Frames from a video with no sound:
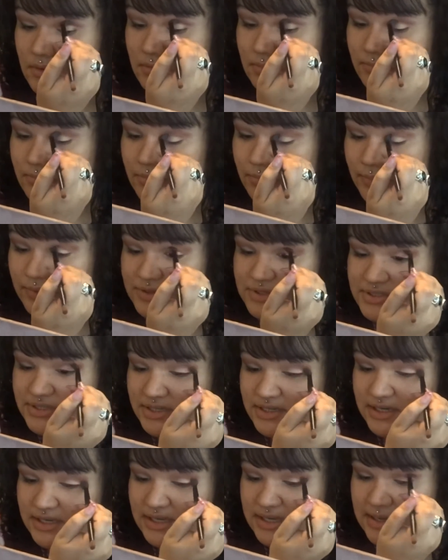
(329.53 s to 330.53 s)
But we're just
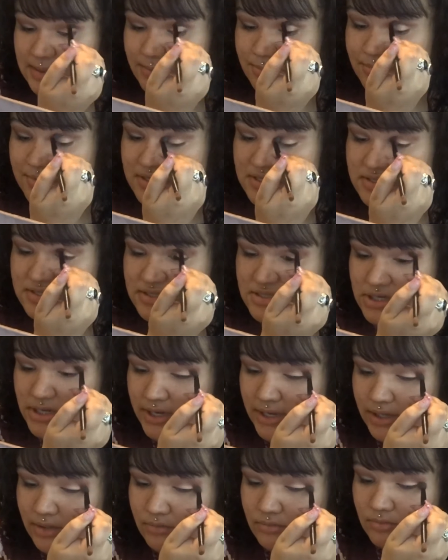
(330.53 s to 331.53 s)
gonna keep this
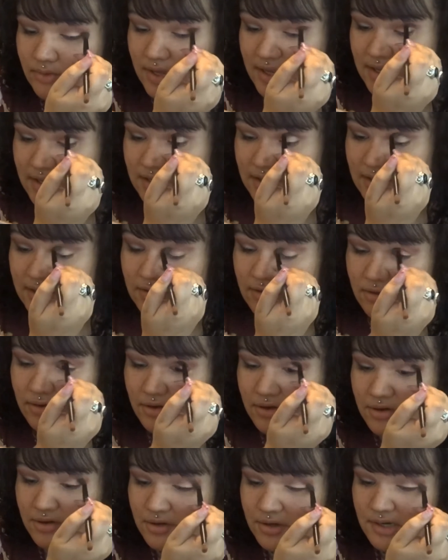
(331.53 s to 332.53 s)
shade right in
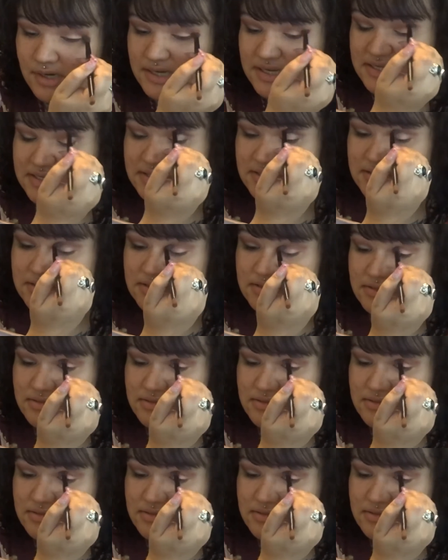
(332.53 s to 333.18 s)
our crease.